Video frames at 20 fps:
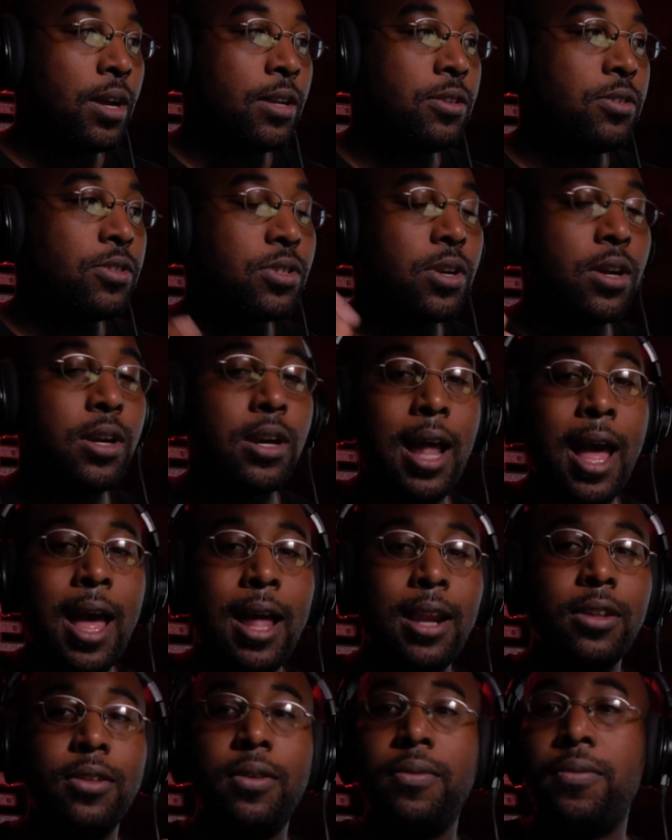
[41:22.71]
and you started
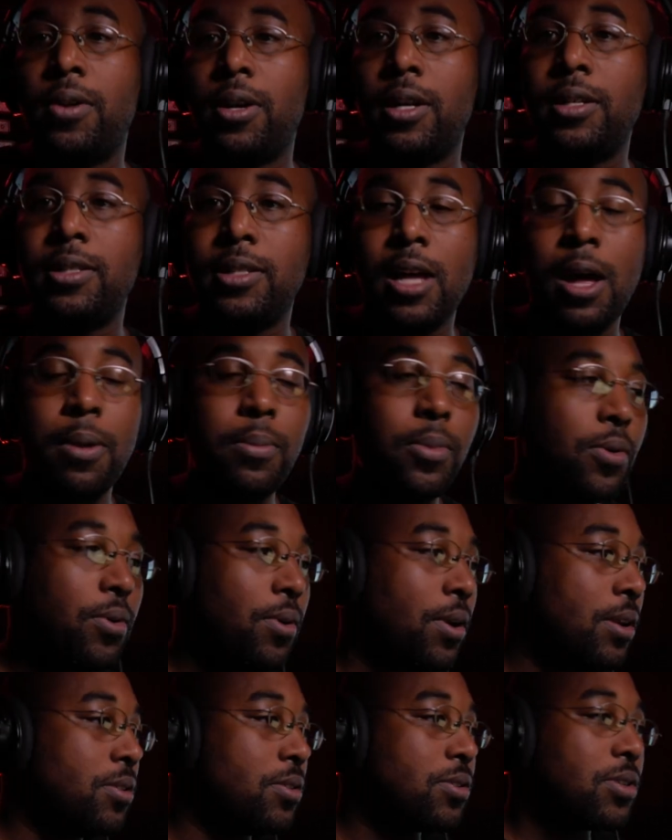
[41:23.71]
adding the front ensemble
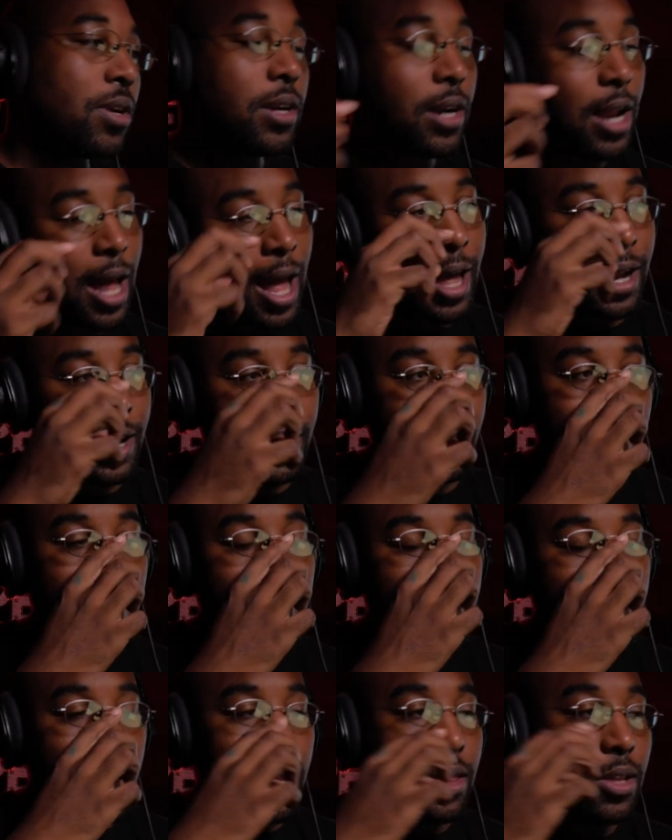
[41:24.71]
and you started adding
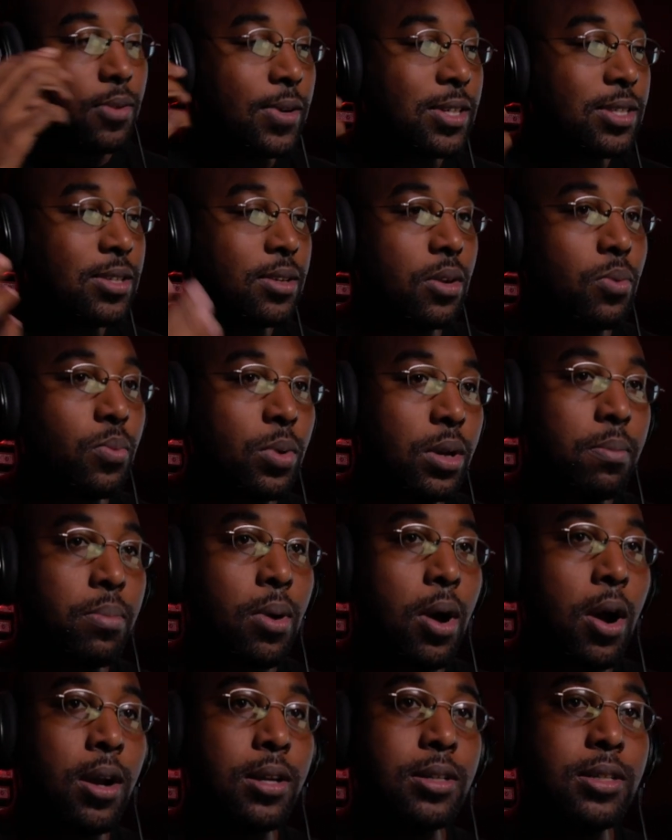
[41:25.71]
the rest of the wind
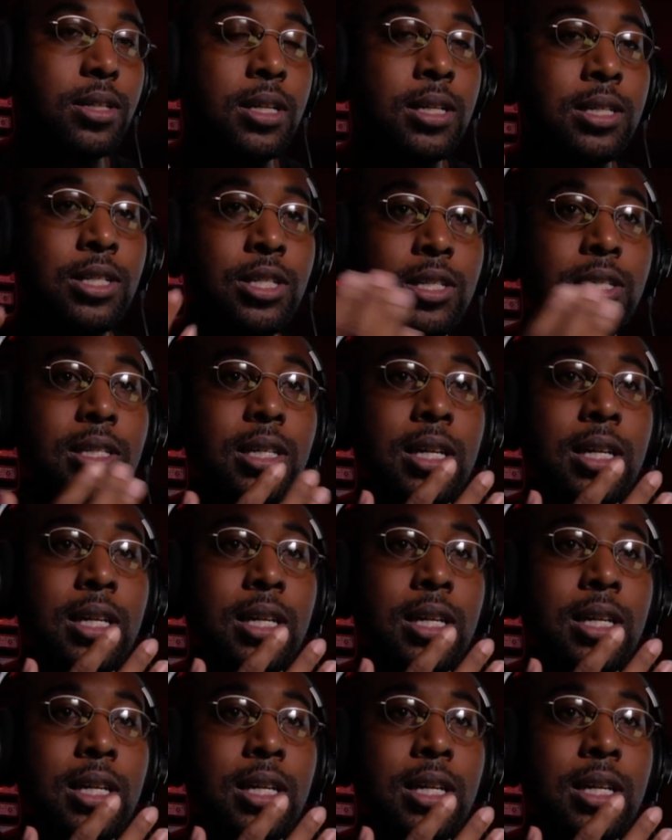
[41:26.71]
parts, it just,